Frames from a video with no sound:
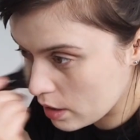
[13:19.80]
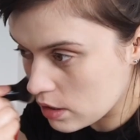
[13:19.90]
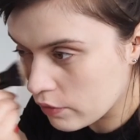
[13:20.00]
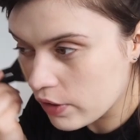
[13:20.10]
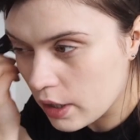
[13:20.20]

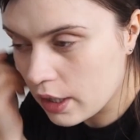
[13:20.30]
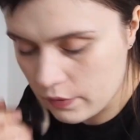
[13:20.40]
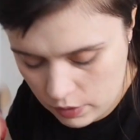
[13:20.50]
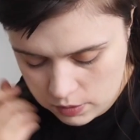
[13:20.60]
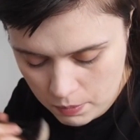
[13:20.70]
So I feel like
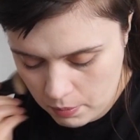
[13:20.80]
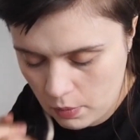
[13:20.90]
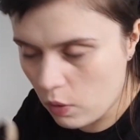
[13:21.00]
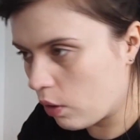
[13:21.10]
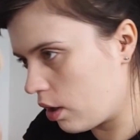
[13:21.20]
I've used
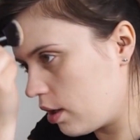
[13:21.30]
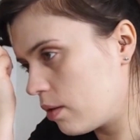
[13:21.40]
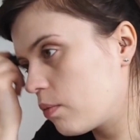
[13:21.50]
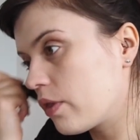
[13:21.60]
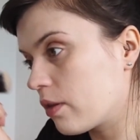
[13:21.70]
more
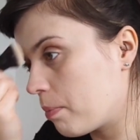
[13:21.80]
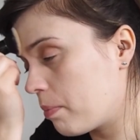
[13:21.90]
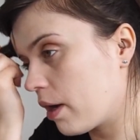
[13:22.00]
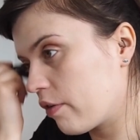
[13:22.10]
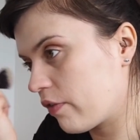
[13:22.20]
with the
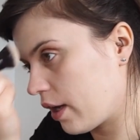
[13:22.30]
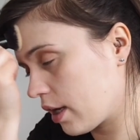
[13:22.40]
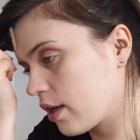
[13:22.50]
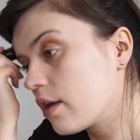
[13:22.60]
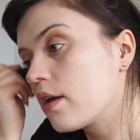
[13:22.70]

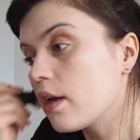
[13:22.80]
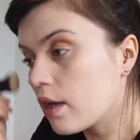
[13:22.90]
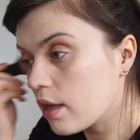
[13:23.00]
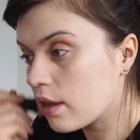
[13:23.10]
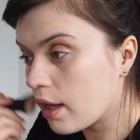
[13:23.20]
buffing
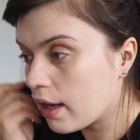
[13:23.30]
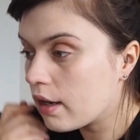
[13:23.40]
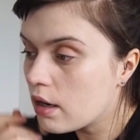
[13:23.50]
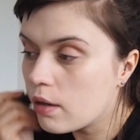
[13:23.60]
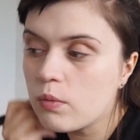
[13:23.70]

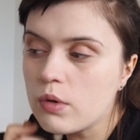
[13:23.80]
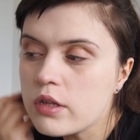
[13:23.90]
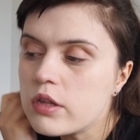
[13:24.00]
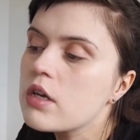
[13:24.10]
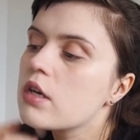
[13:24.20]
than
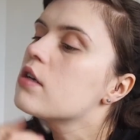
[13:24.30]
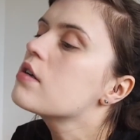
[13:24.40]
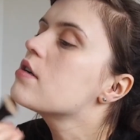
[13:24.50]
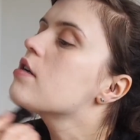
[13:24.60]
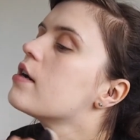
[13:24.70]
with the
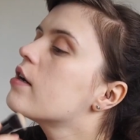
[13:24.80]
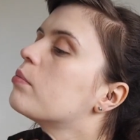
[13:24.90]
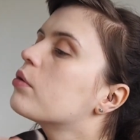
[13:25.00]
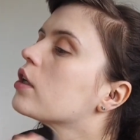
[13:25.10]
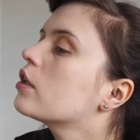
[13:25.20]

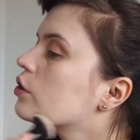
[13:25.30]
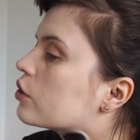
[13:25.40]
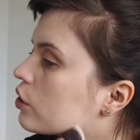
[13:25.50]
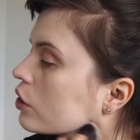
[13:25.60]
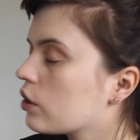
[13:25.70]
airbrush.
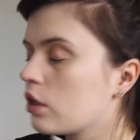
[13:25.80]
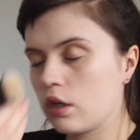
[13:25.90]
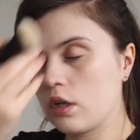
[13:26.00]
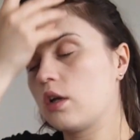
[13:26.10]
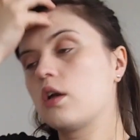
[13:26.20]

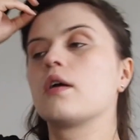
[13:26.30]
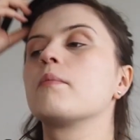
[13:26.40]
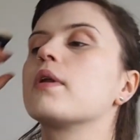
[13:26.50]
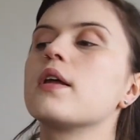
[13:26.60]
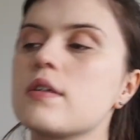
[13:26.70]

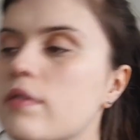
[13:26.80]
Well, let's